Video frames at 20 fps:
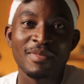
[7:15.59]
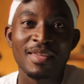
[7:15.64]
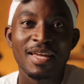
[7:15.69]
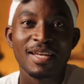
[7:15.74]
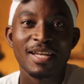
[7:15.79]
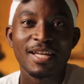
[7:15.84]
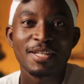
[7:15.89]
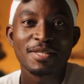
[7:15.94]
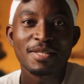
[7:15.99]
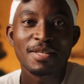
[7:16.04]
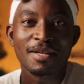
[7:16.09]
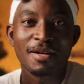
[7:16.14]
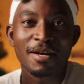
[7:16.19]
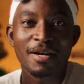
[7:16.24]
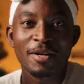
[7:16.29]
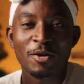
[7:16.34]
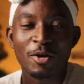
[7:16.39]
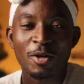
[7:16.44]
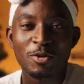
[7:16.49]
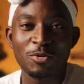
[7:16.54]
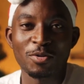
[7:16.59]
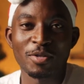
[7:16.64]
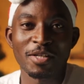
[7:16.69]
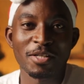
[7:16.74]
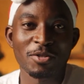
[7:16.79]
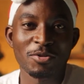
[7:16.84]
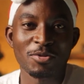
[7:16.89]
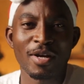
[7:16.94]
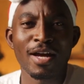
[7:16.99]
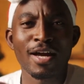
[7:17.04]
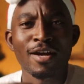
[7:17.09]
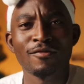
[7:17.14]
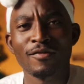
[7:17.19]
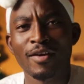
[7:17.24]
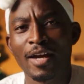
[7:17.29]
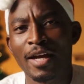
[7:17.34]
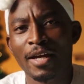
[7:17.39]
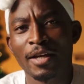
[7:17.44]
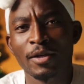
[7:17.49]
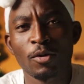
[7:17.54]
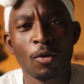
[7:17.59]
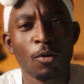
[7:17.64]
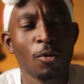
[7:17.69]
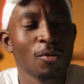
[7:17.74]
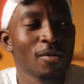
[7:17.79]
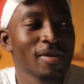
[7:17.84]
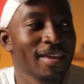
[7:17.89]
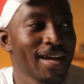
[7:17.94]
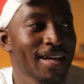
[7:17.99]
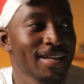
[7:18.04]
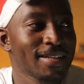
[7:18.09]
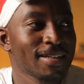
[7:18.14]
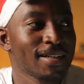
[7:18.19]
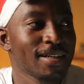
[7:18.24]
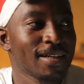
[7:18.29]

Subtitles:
Let's not drink and drive and all that